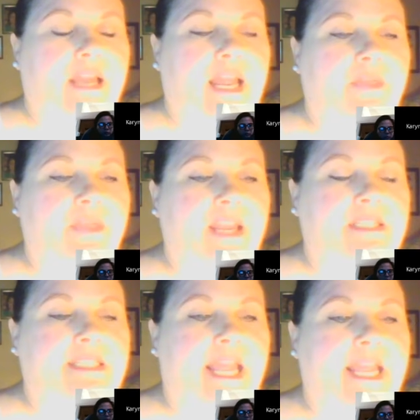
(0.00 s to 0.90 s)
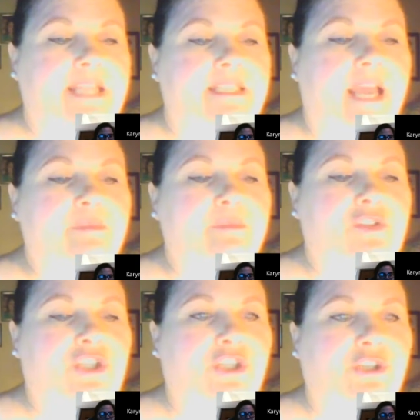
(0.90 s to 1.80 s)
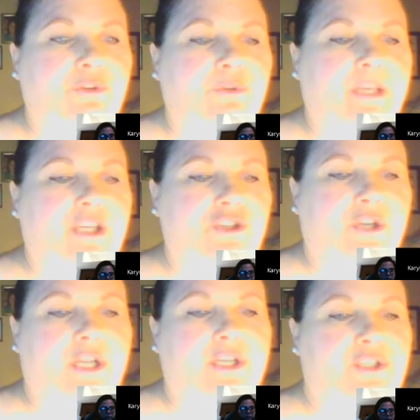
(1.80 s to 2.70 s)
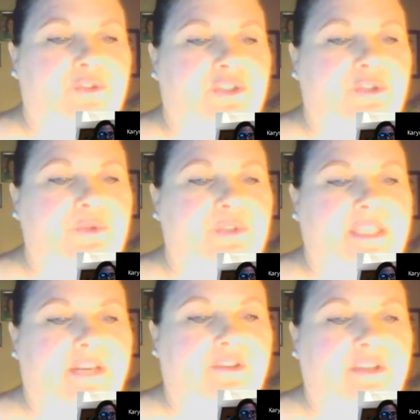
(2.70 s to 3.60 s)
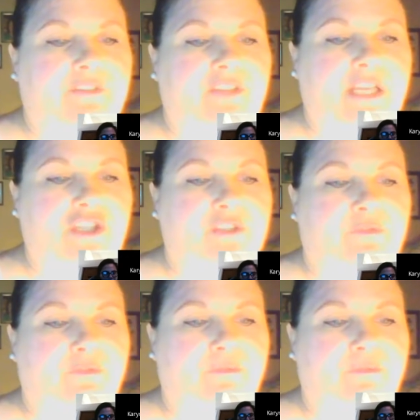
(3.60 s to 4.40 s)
and then 10 times 2, because you're going to do 2 standard deviations.